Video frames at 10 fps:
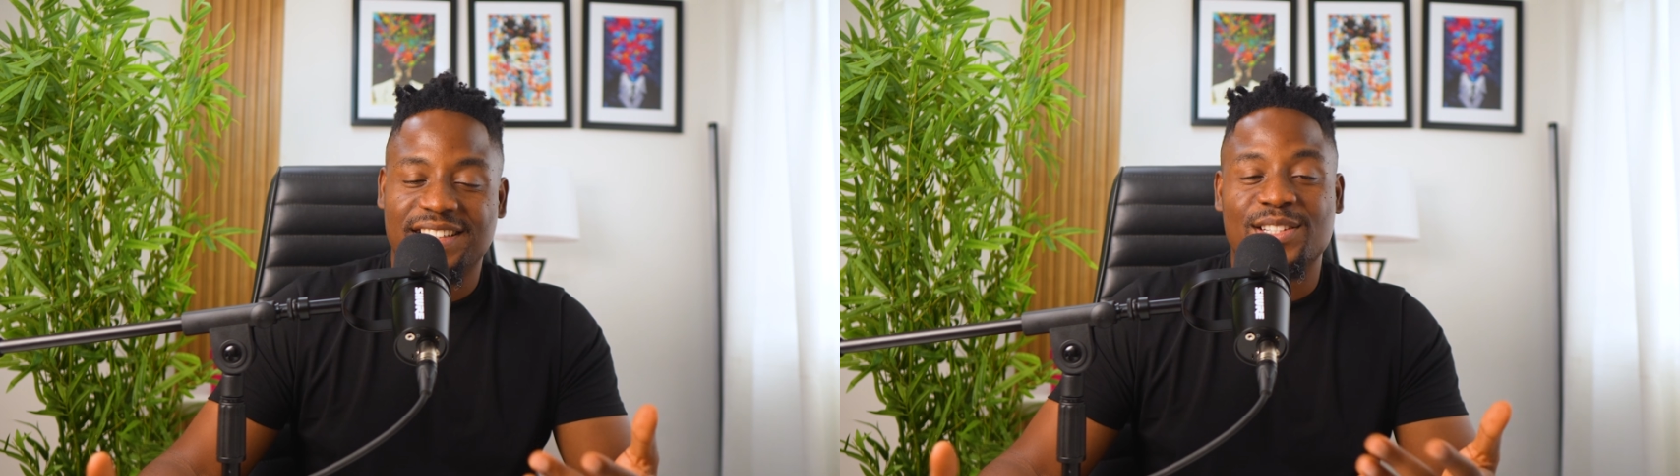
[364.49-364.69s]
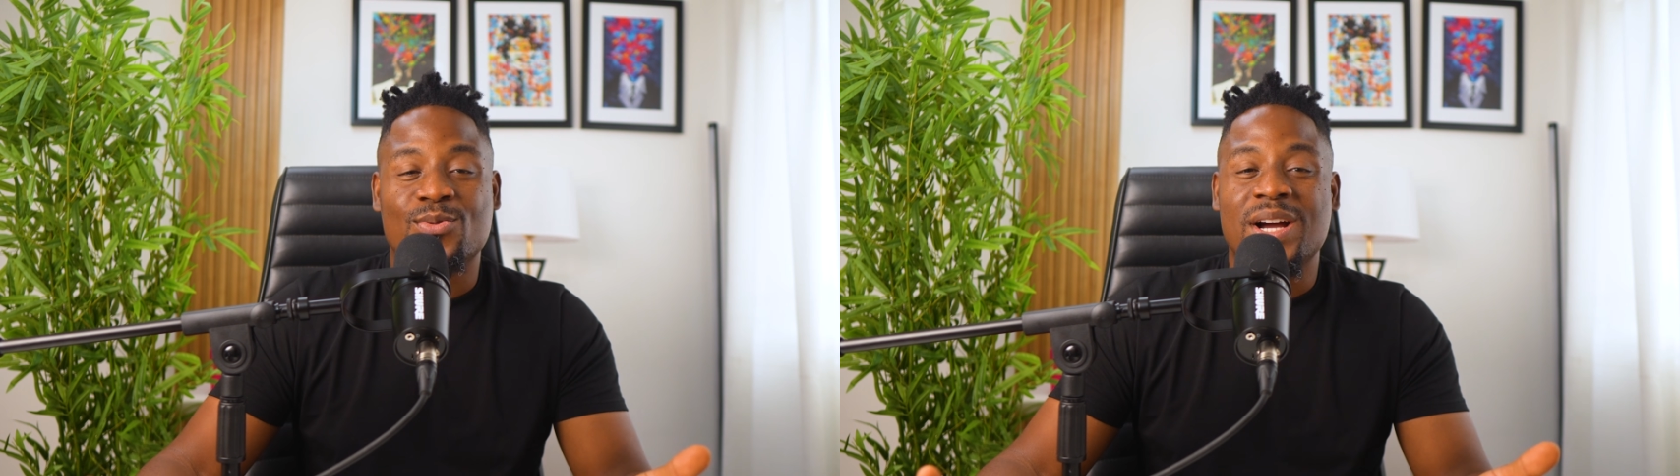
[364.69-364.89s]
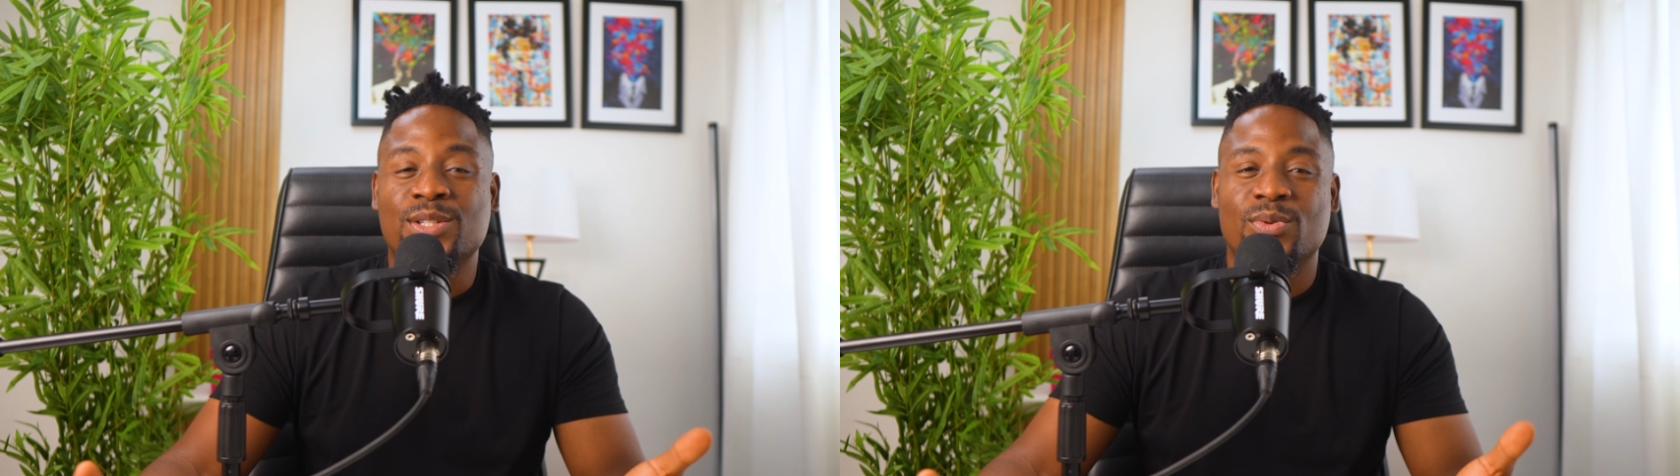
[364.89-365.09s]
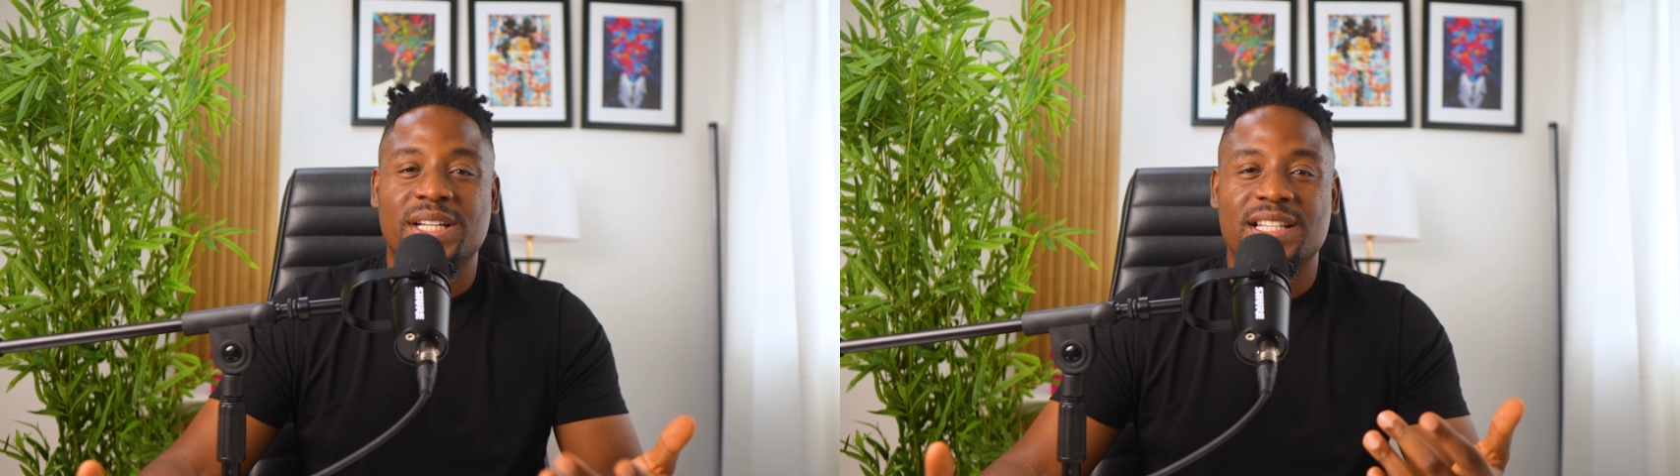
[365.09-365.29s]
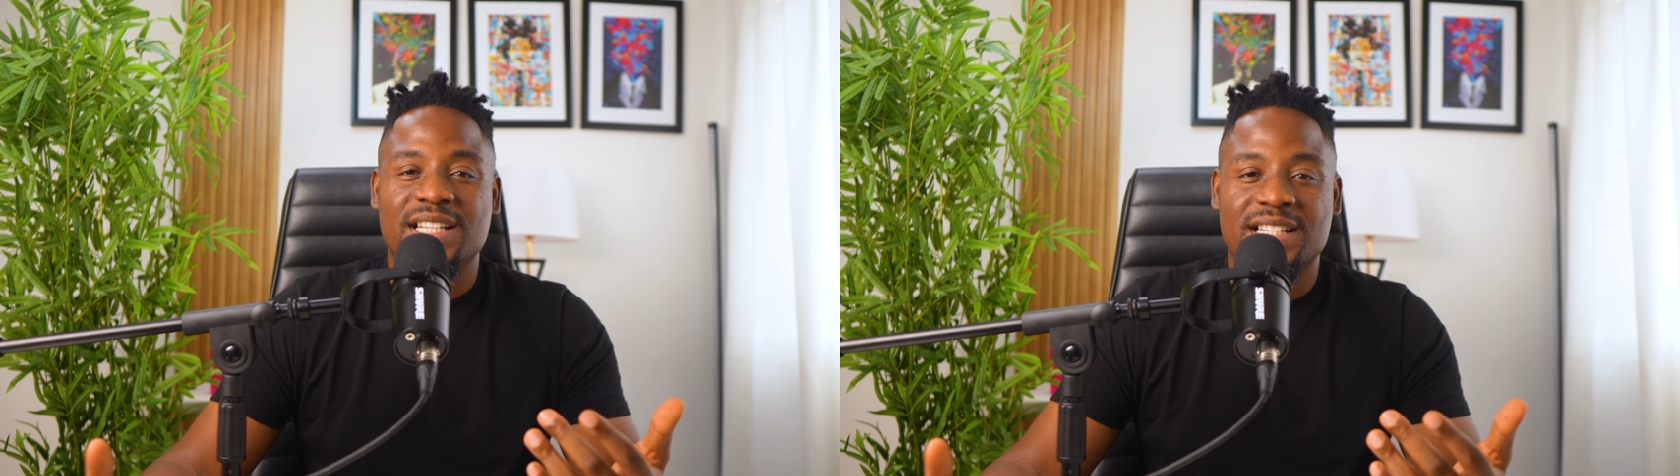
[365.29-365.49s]
It's quite
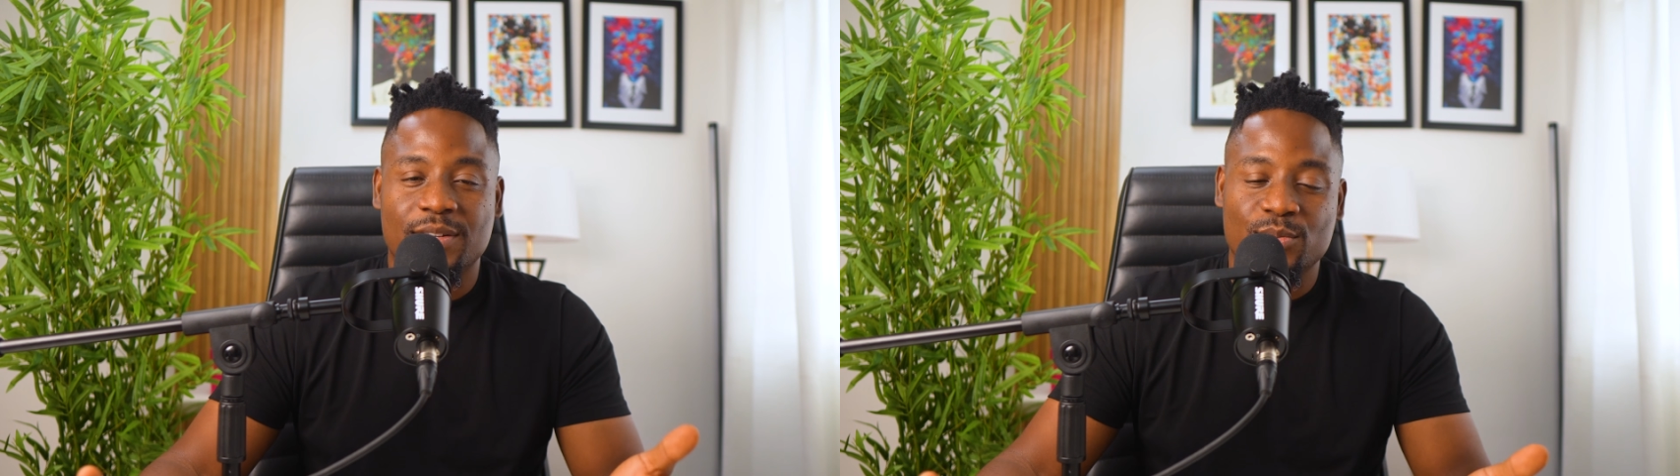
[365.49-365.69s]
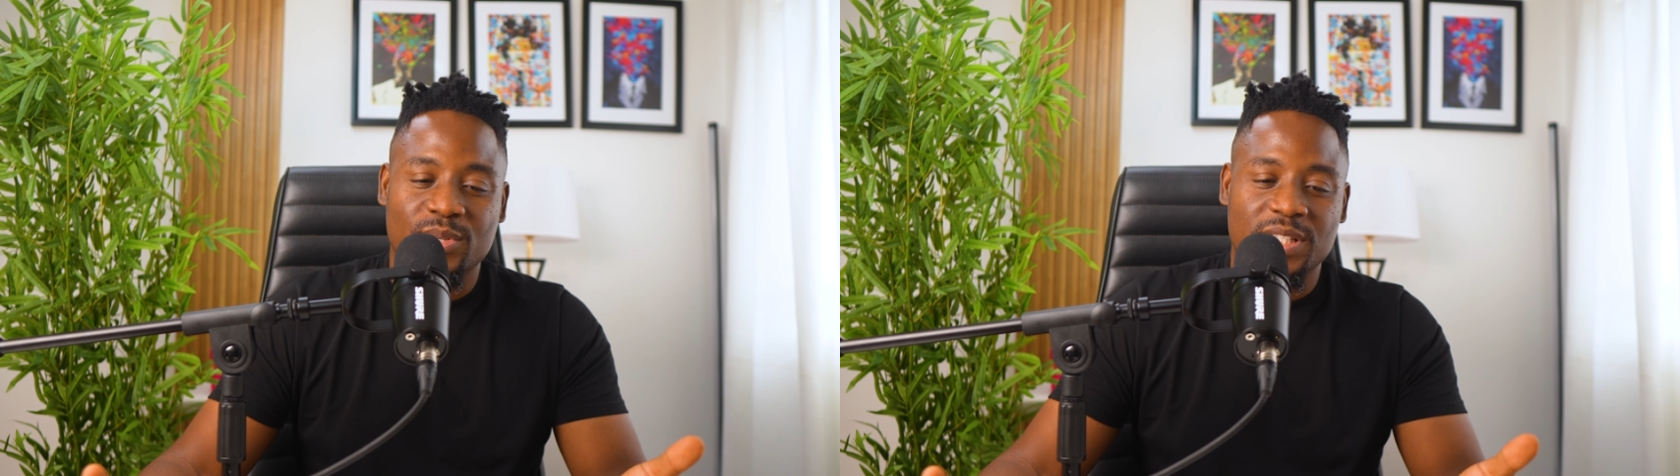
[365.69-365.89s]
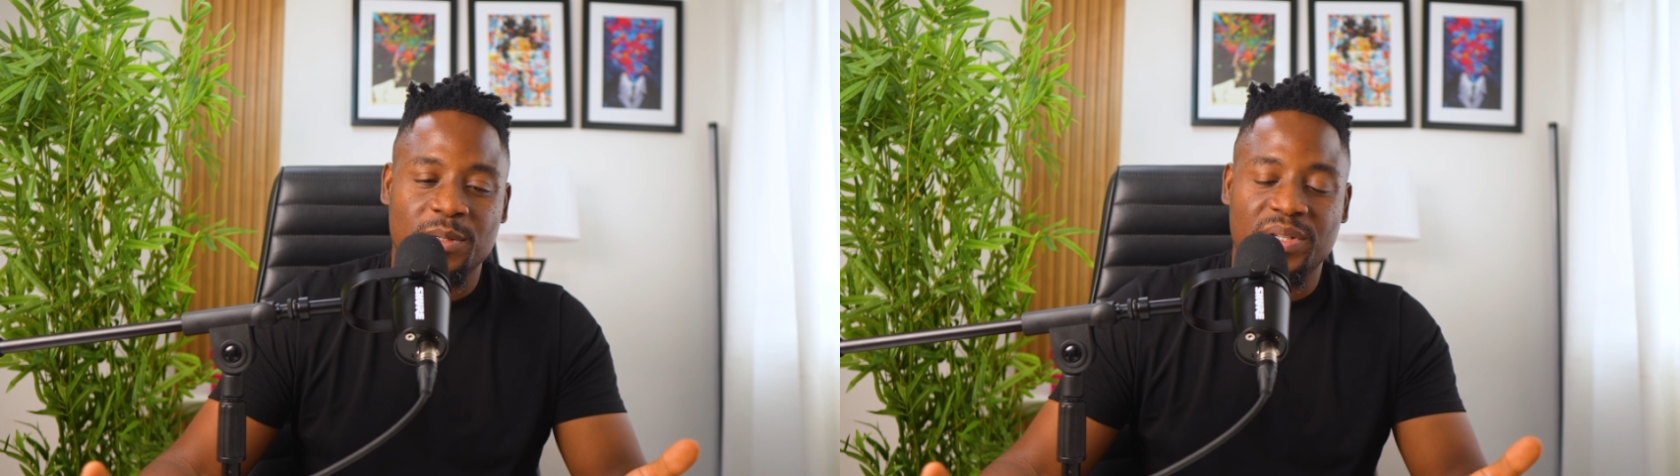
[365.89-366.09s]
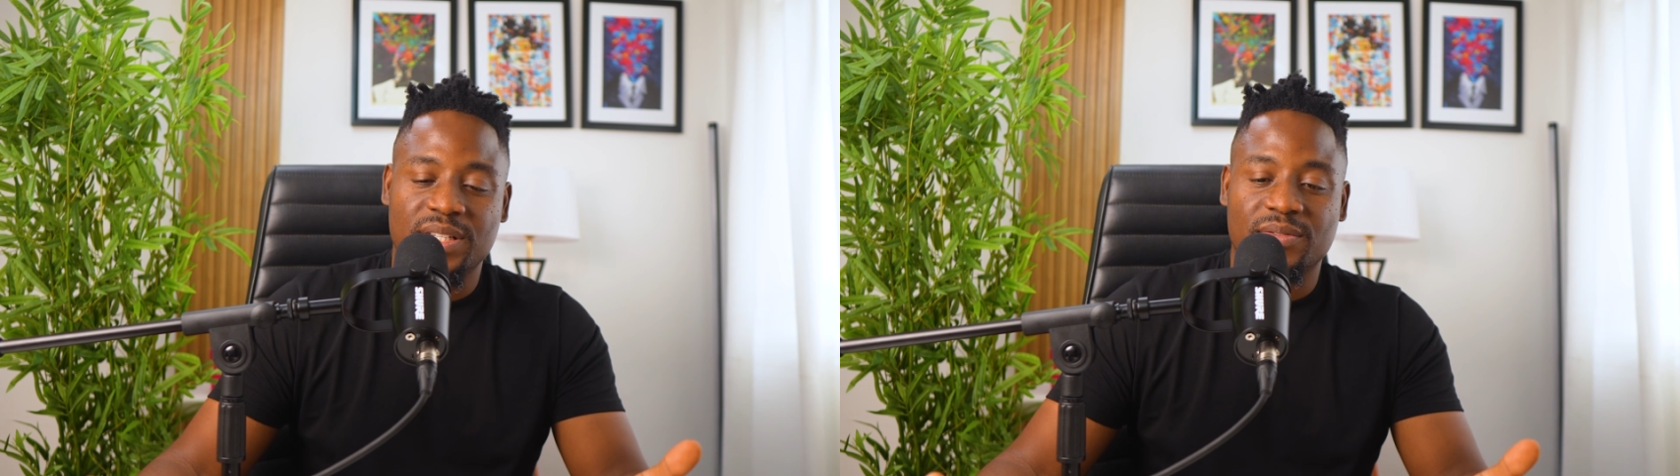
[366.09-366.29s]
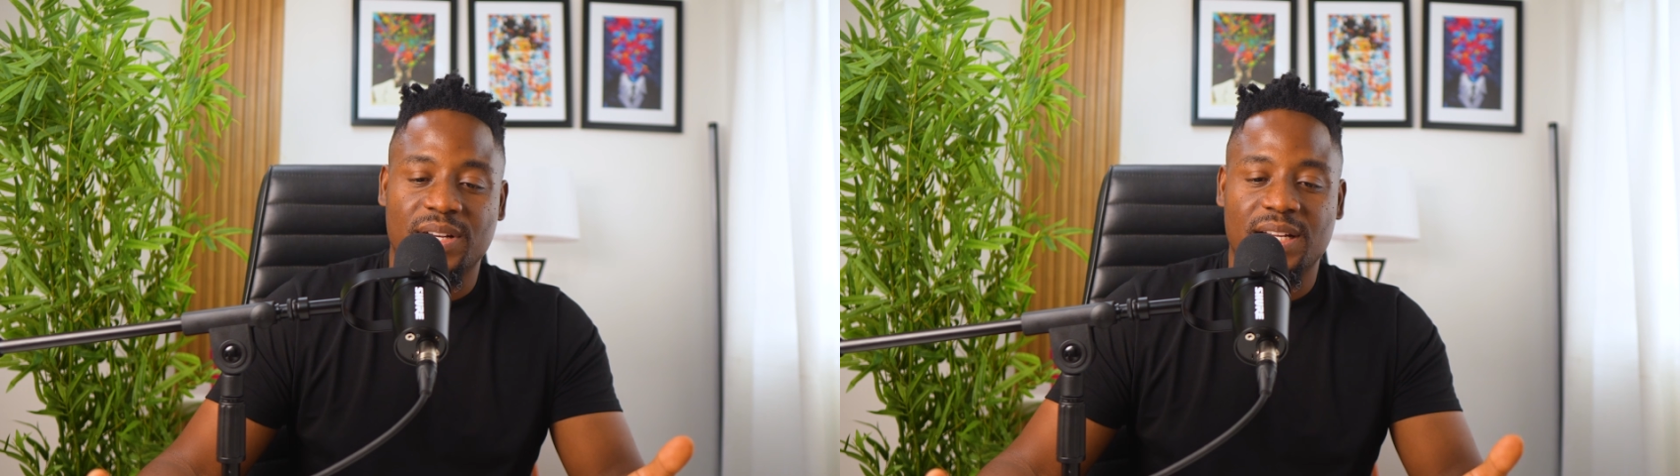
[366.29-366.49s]
weird, a 720p
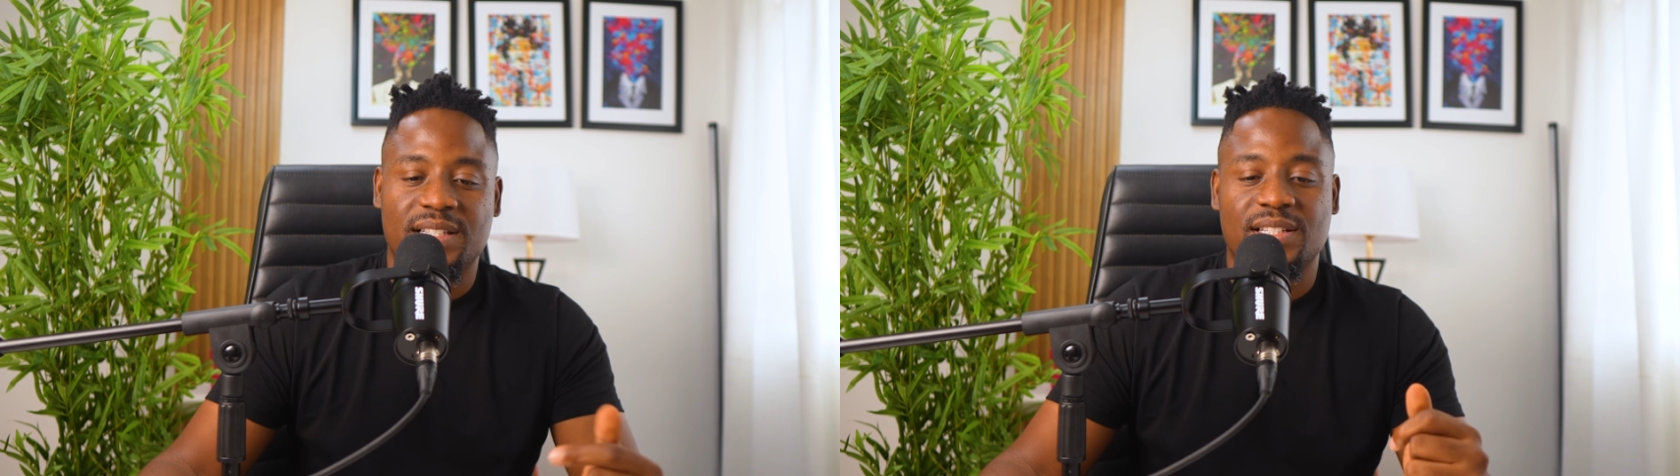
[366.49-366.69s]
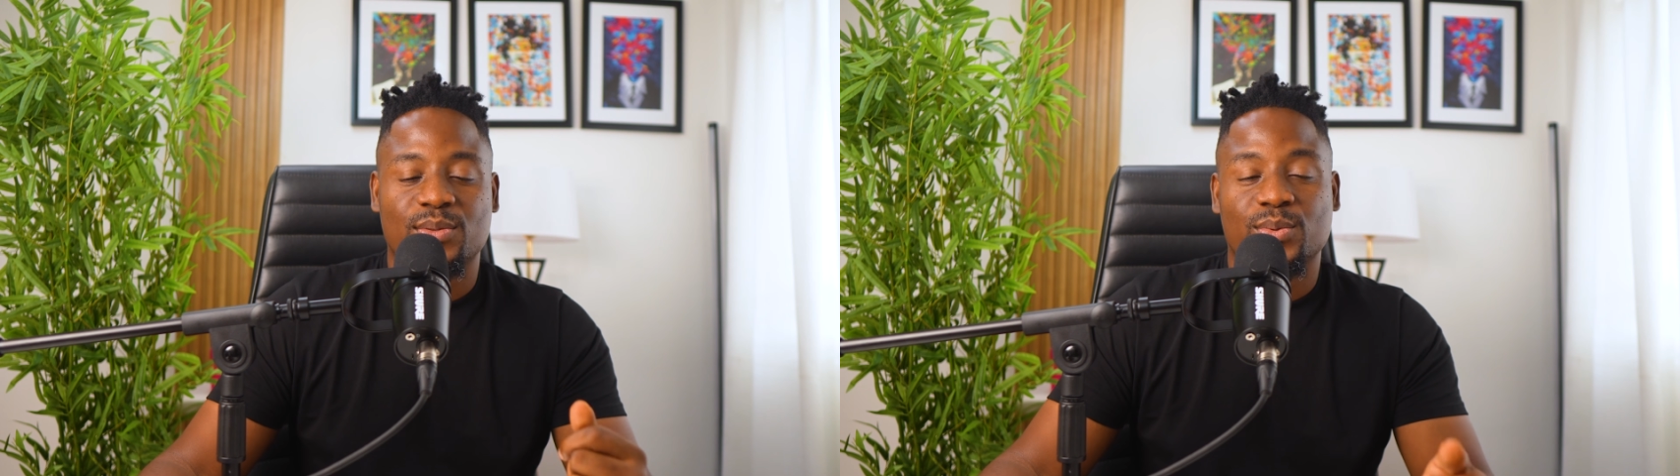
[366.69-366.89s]
device